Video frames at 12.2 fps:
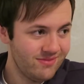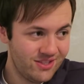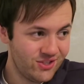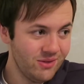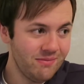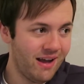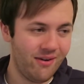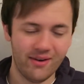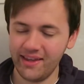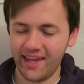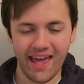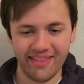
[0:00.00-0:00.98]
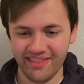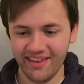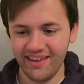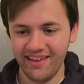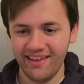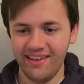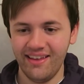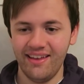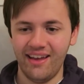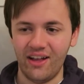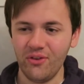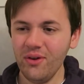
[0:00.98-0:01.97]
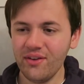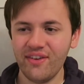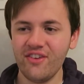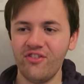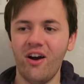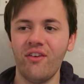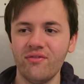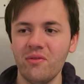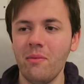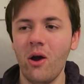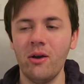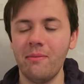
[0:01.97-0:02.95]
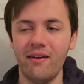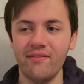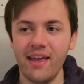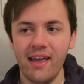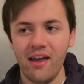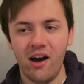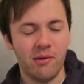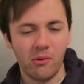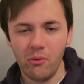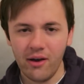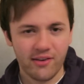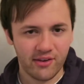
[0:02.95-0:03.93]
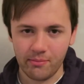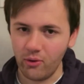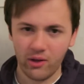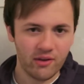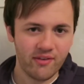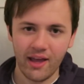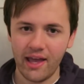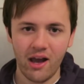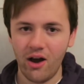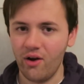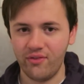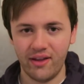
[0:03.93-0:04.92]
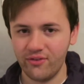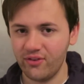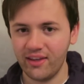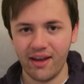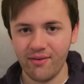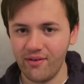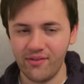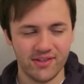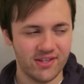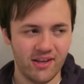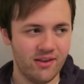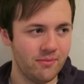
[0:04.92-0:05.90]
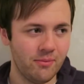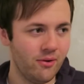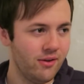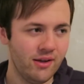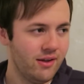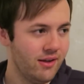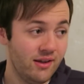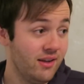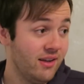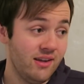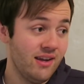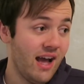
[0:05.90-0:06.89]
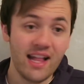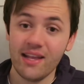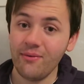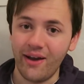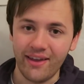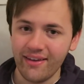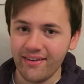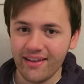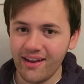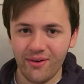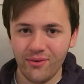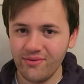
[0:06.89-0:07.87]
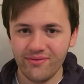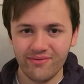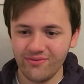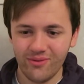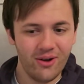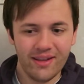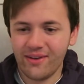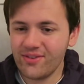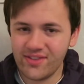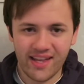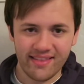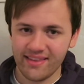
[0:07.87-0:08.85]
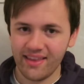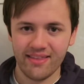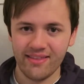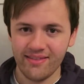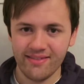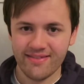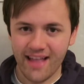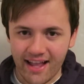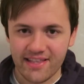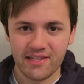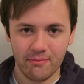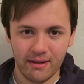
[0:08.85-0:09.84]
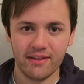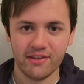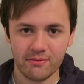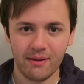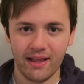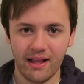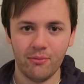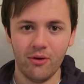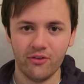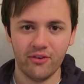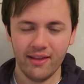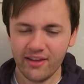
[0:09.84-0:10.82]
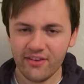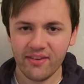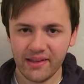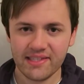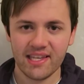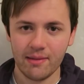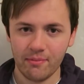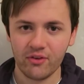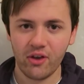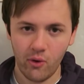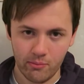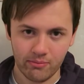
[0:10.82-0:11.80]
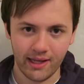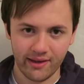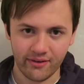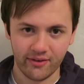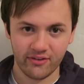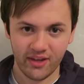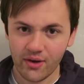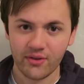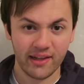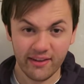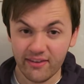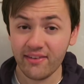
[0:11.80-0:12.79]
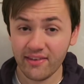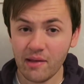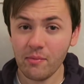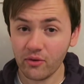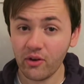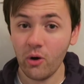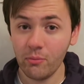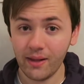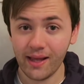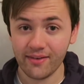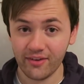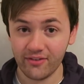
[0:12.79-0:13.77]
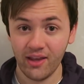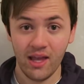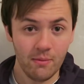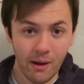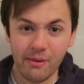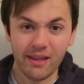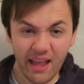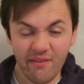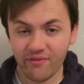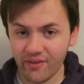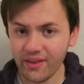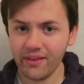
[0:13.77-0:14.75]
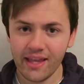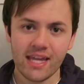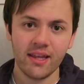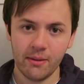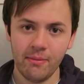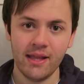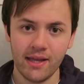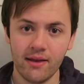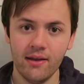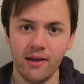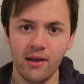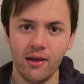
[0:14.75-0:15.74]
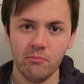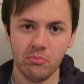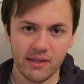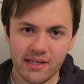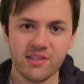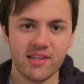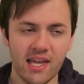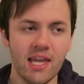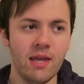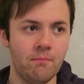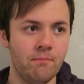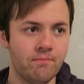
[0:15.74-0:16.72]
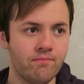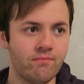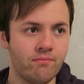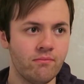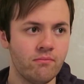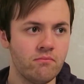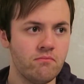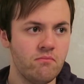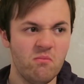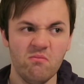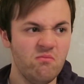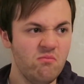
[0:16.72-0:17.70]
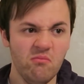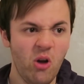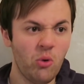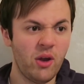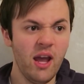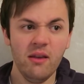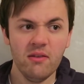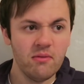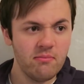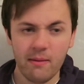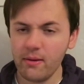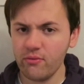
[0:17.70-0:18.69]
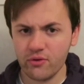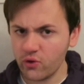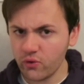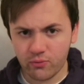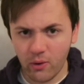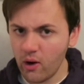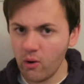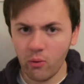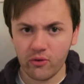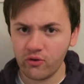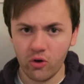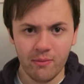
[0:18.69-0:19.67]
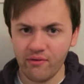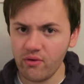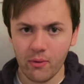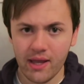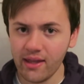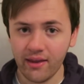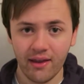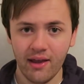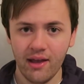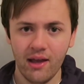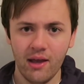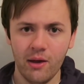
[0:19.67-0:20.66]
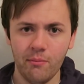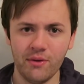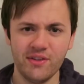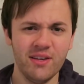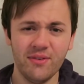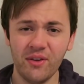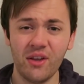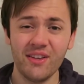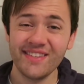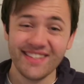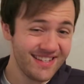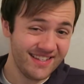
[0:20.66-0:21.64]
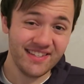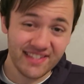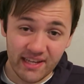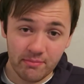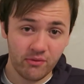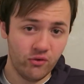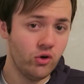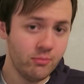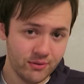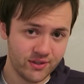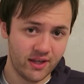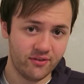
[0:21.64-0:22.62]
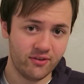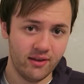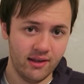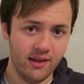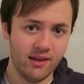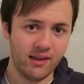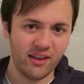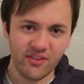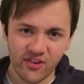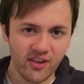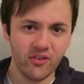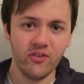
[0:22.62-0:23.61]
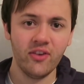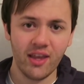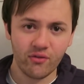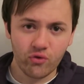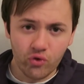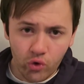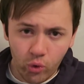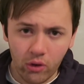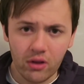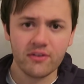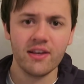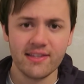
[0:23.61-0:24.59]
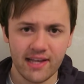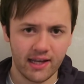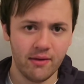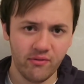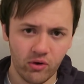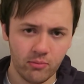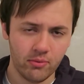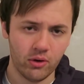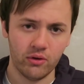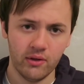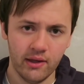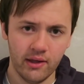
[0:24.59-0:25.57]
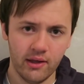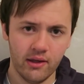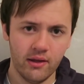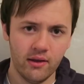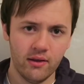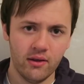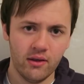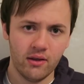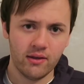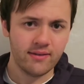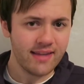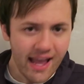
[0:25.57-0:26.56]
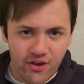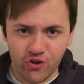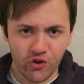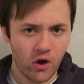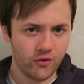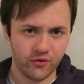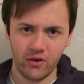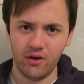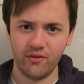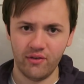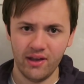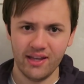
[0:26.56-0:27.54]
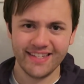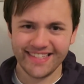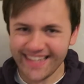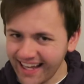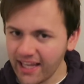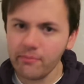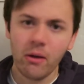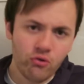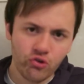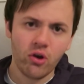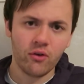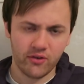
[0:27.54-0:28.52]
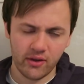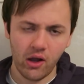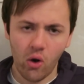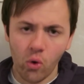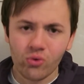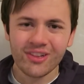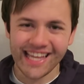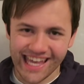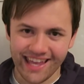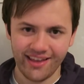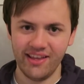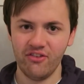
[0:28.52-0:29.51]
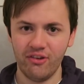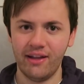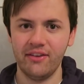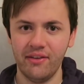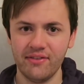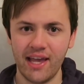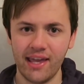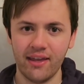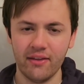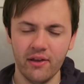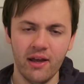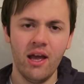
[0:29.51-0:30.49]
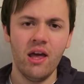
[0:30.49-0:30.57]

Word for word: Somehow, again, I don't want to finish it off with a moan about VAR, but what is the point of VAR if that doesn't get overturned? But anyway, you know, what an outstanding 90 minute display that was. And this is a team that's going places. Seriously, this is a team that's going places. It might be 11th in the league at the minute, but this team, okay, maybe the results won't always come every week, but in terms of the consistency of performances, Consistency of quality attacking football. Getting shots off. Second most shots in the whole league Leeds United have taken.